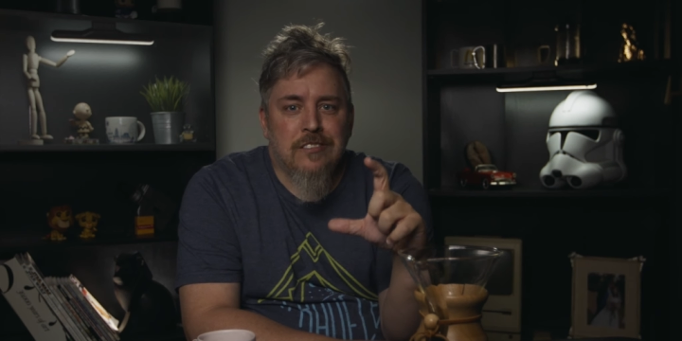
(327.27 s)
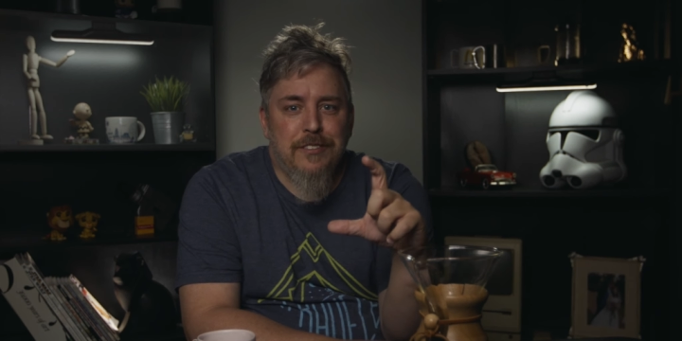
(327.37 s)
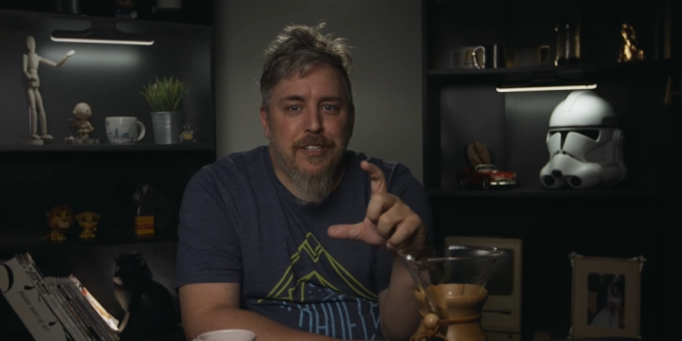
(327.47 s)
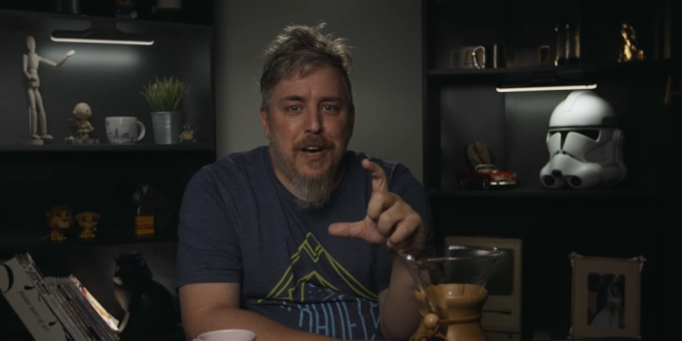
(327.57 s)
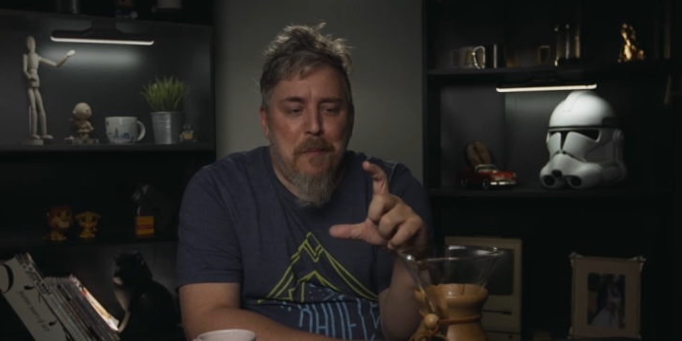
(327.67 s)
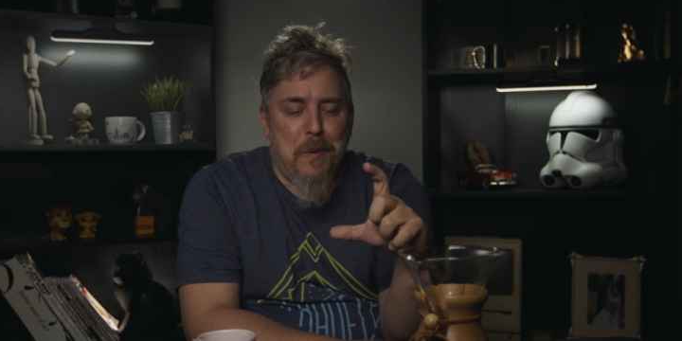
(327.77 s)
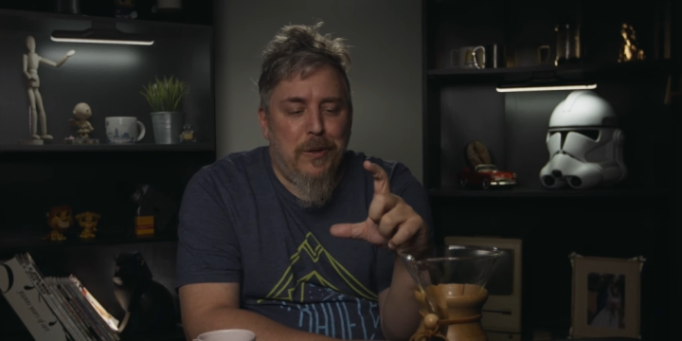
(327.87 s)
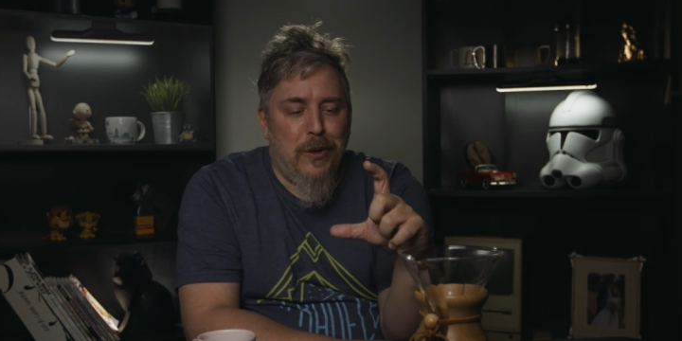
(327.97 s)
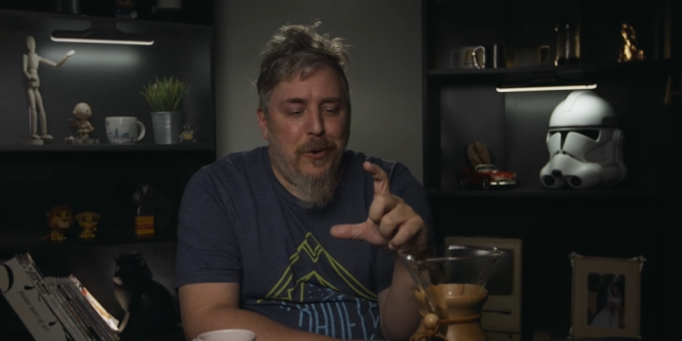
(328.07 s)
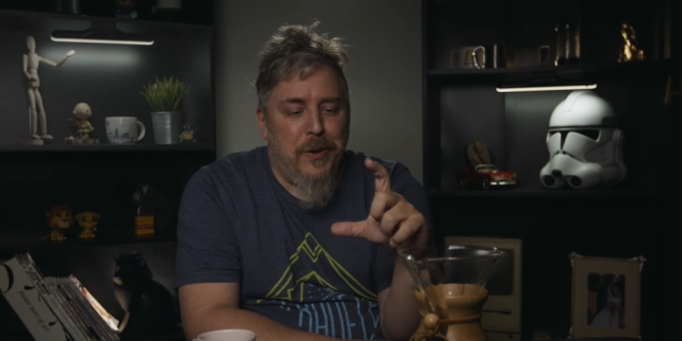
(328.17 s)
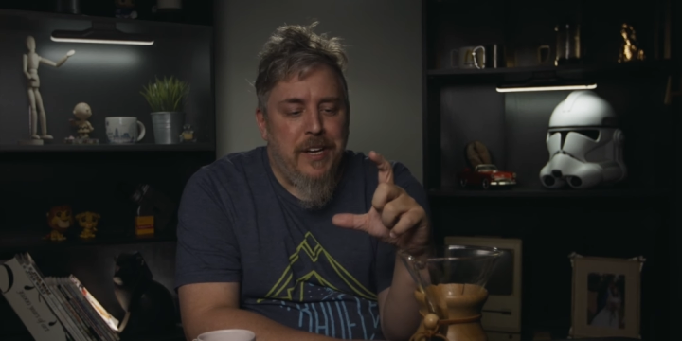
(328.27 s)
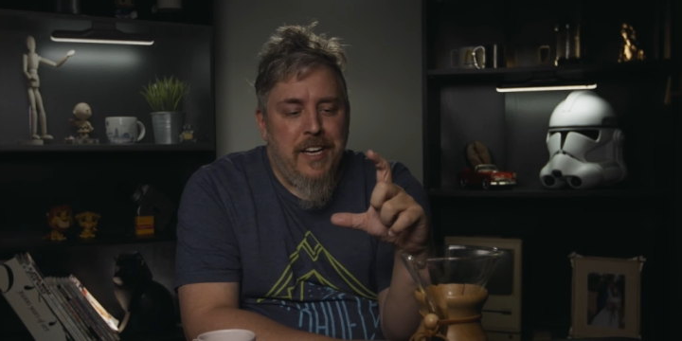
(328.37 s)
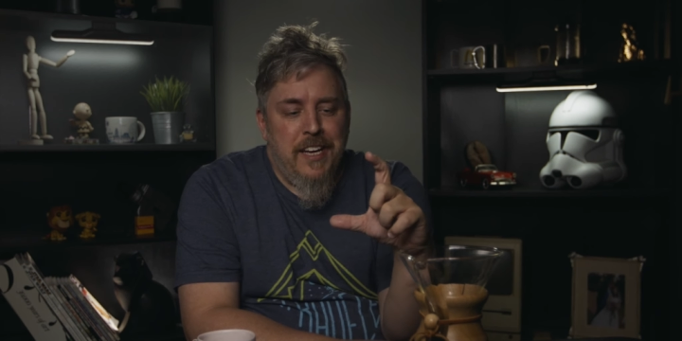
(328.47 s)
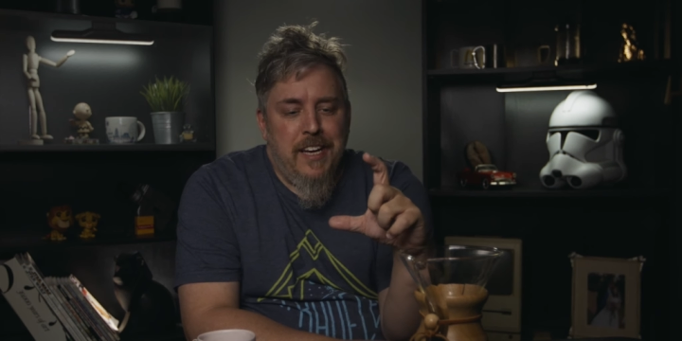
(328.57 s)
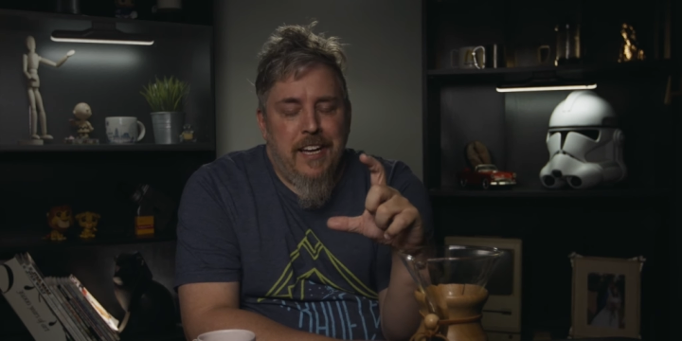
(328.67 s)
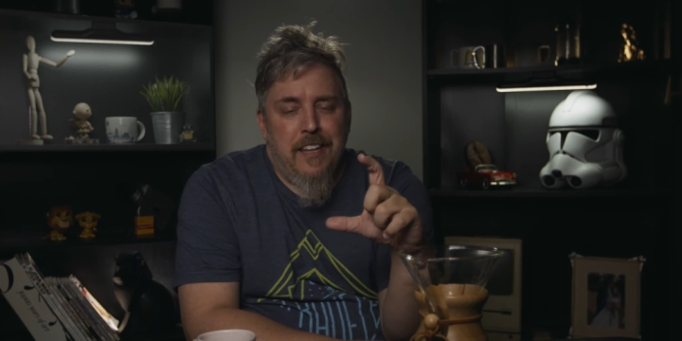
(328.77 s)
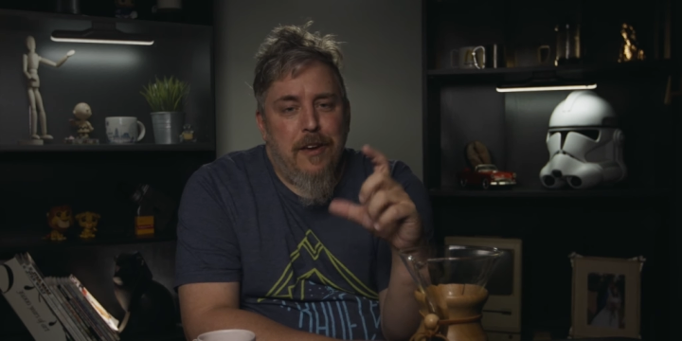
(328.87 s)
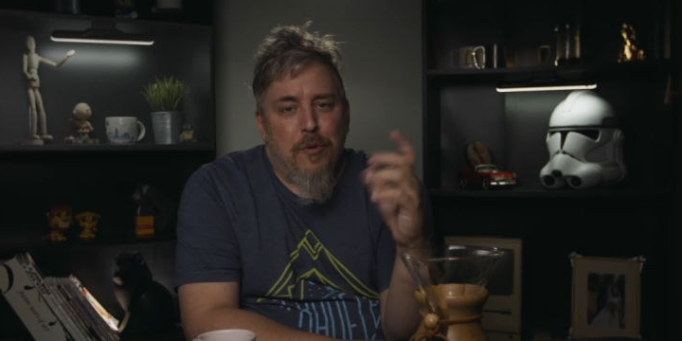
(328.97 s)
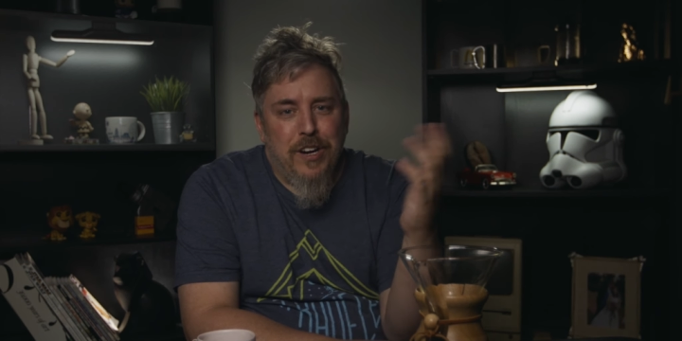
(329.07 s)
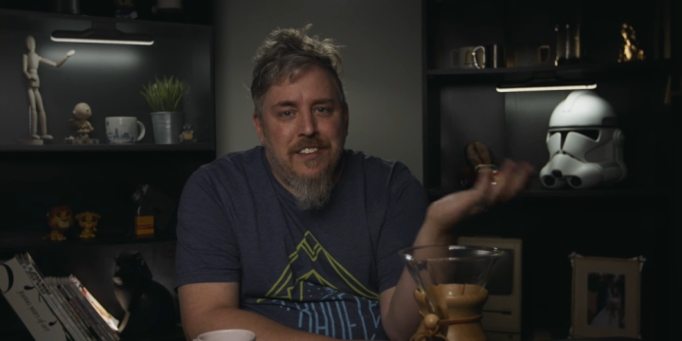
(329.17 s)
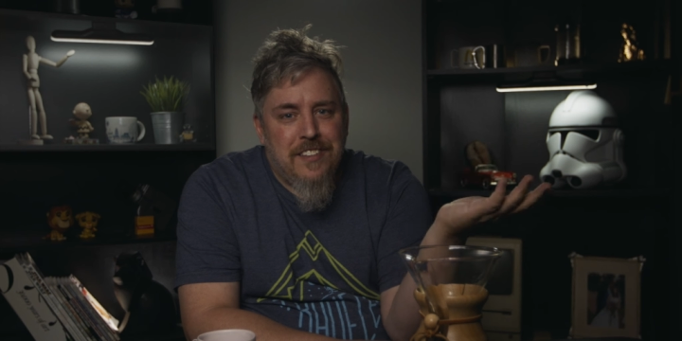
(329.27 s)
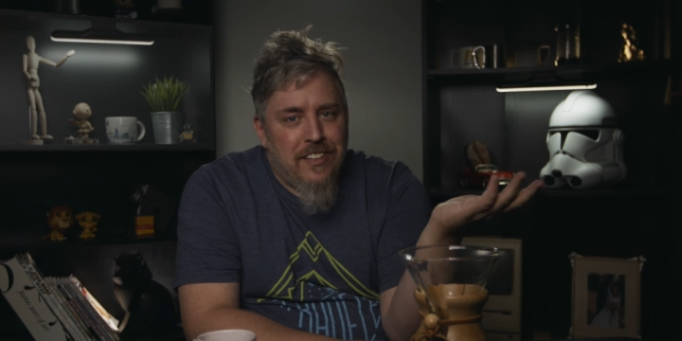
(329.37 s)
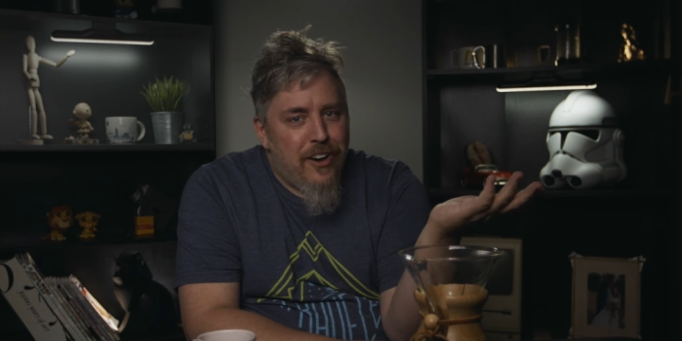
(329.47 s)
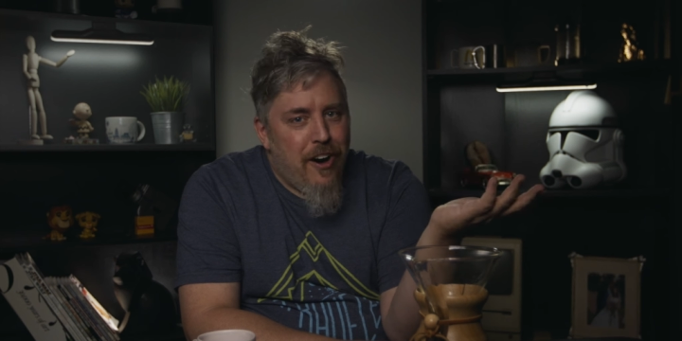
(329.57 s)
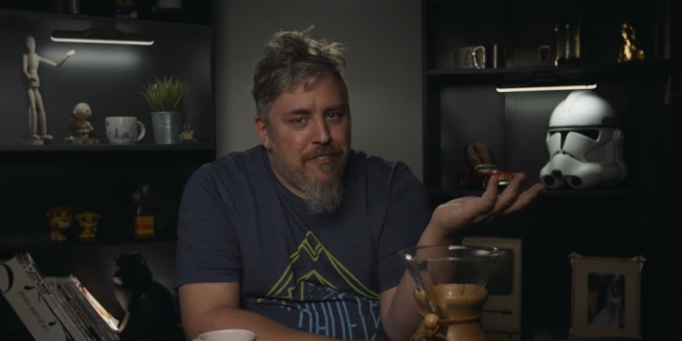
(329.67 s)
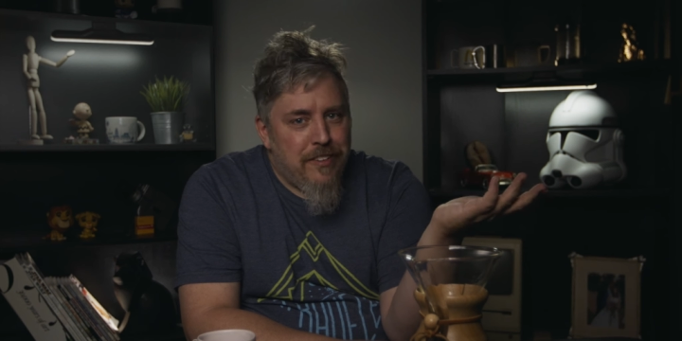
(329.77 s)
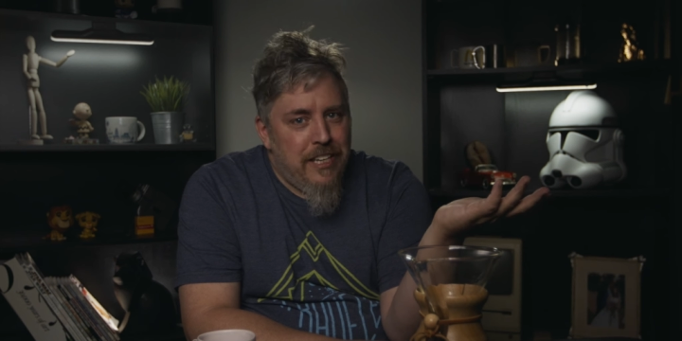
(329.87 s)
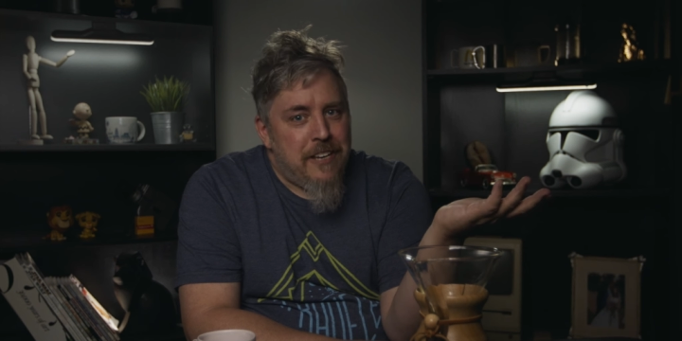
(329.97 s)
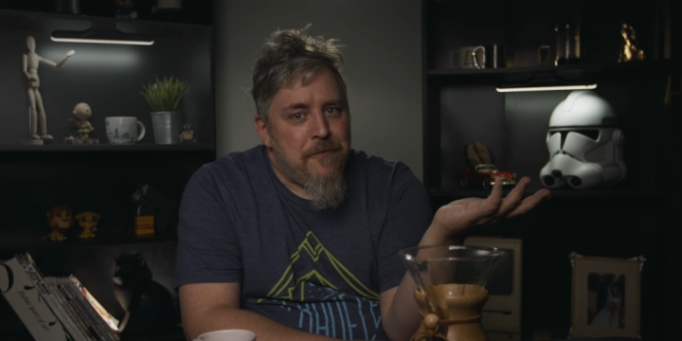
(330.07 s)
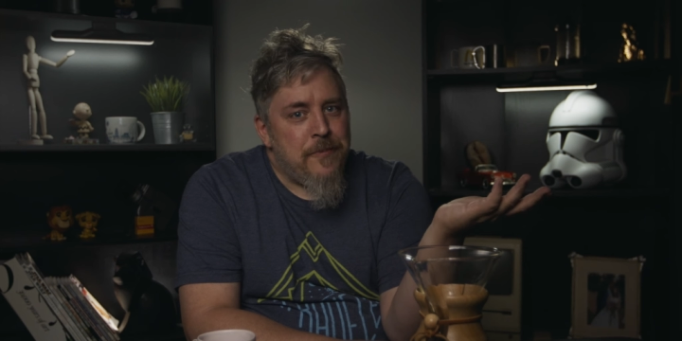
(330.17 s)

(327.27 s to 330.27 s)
leave a comment below. And they were instant coffee.